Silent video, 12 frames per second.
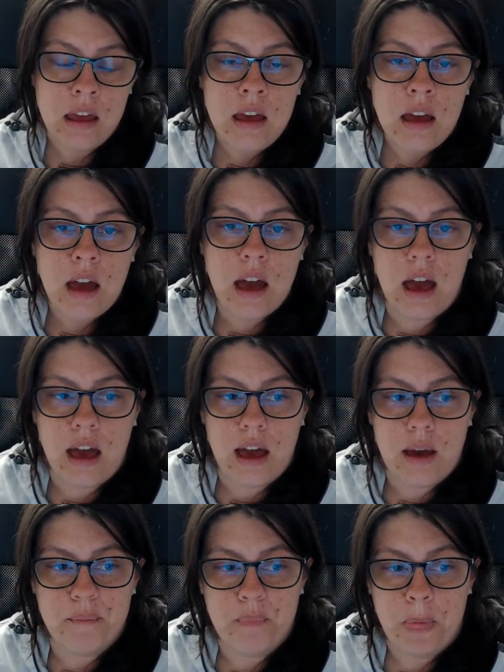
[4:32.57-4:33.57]

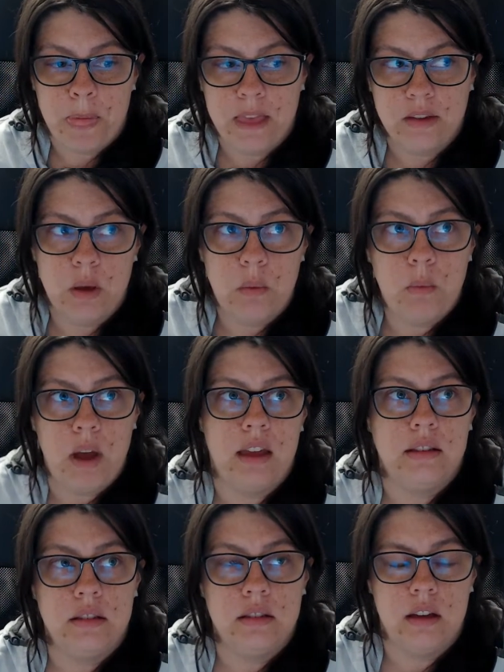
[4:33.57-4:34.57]
So I
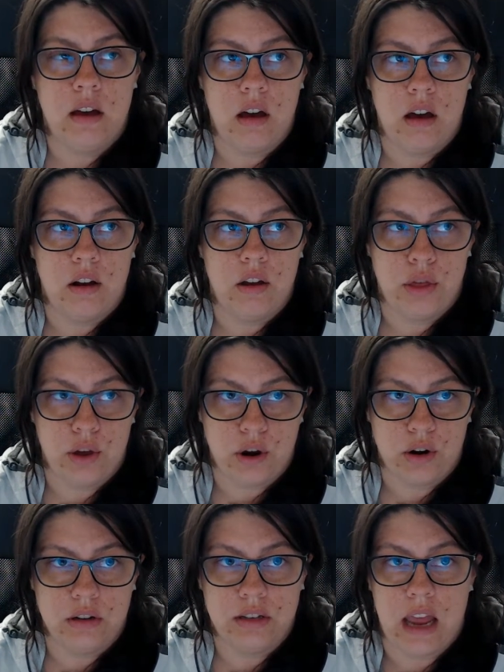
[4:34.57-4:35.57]
went on a
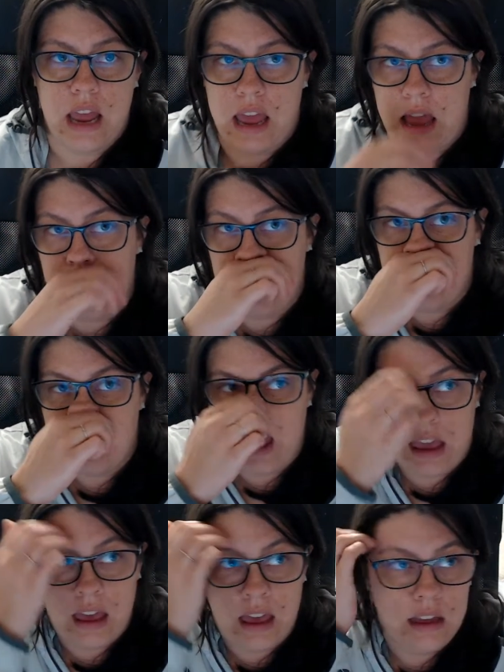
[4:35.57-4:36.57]
Thursday
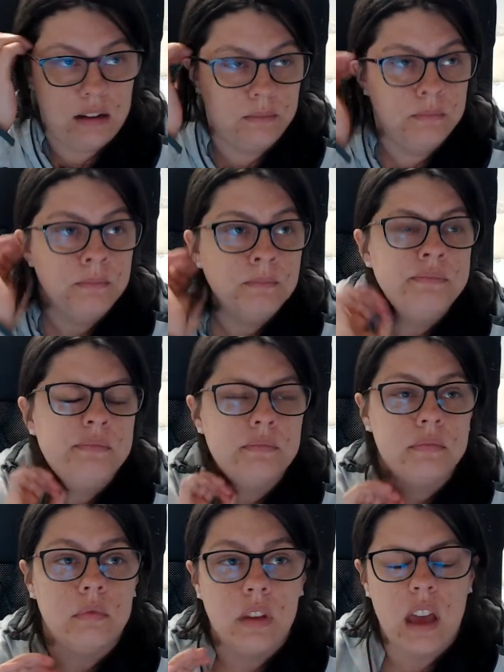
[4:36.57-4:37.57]
and
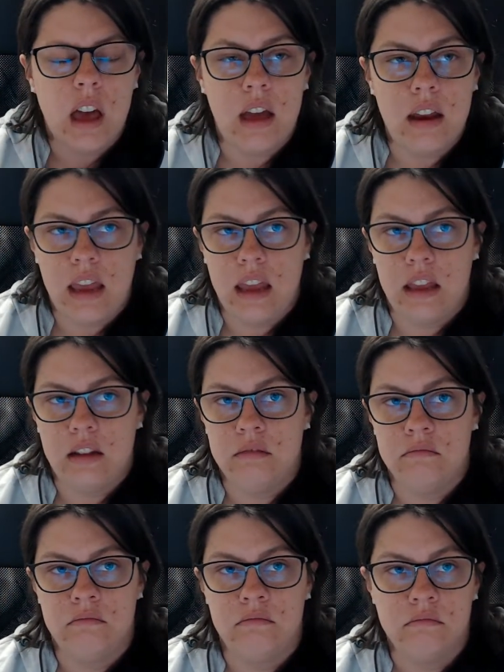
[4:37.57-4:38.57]
got in,
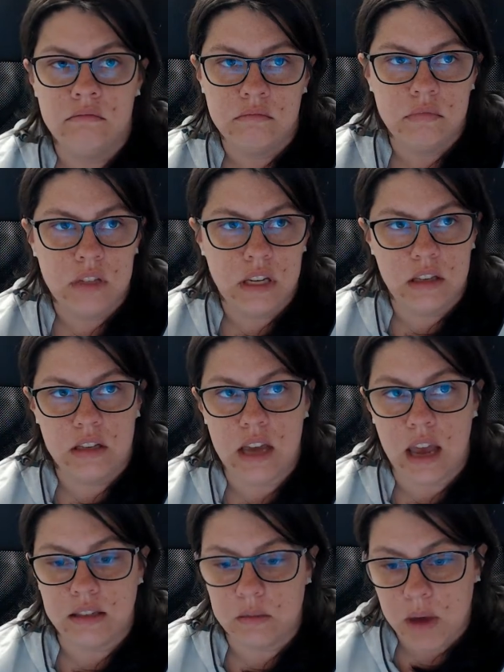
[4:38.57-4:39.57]
did the
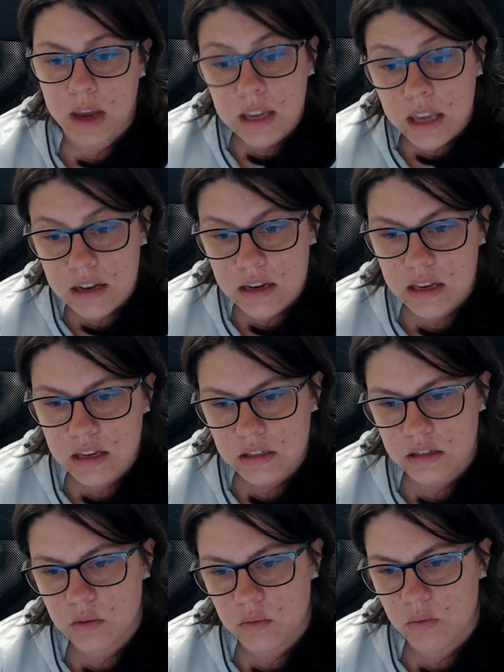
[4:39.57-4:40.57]
test, and my
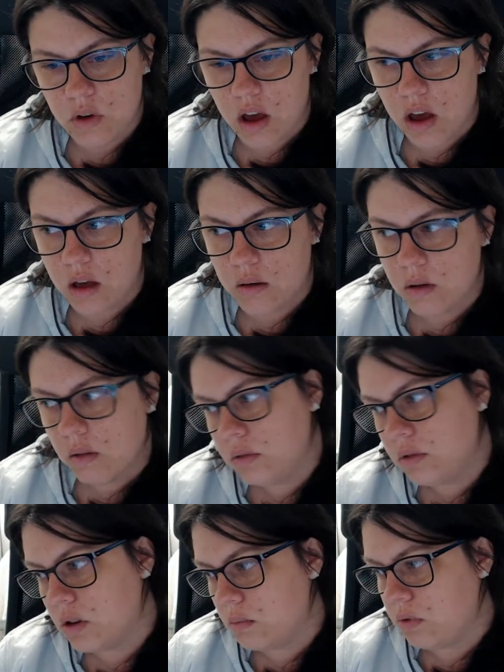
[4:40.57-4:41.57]
kidneys, a
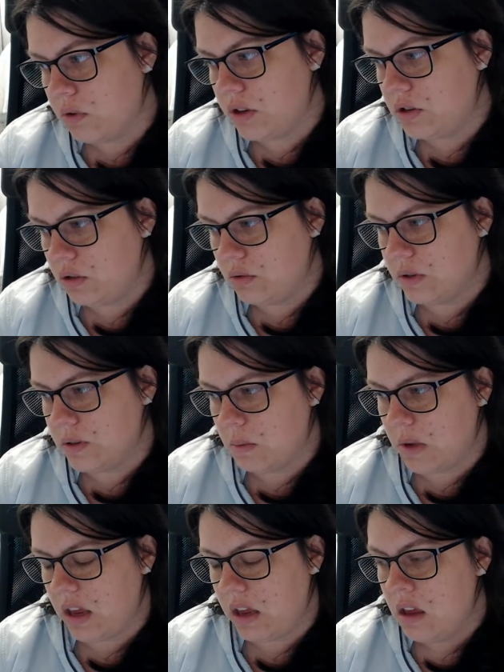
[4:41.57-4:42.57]
certain point too, is that
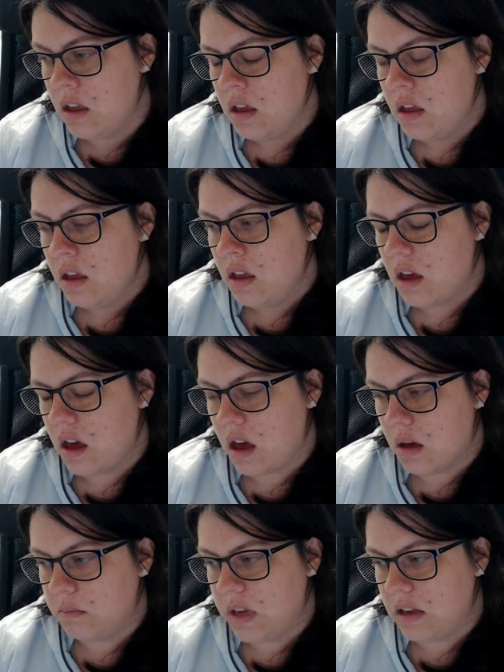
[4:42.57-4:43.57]
my
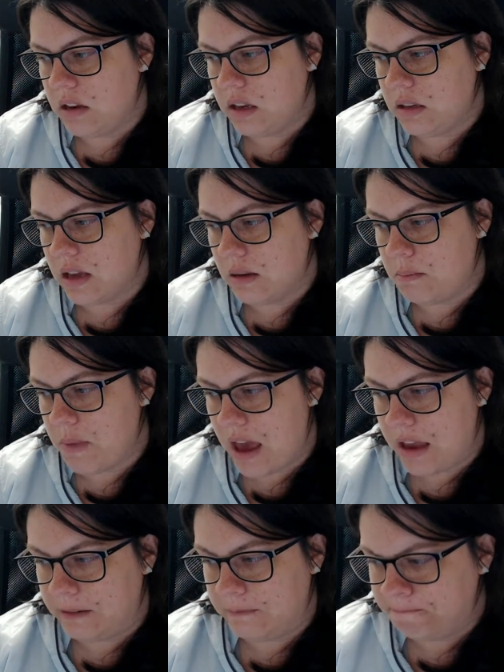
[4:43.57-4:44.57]
kidneys had been